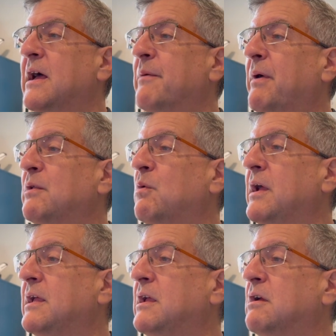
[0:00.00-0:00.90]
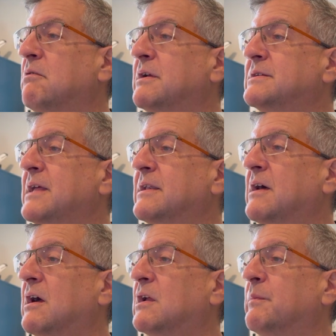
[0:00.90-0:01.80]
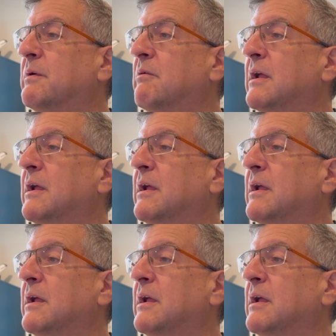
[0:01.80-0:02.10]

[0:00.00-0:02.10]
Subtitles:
By the way, here is that document right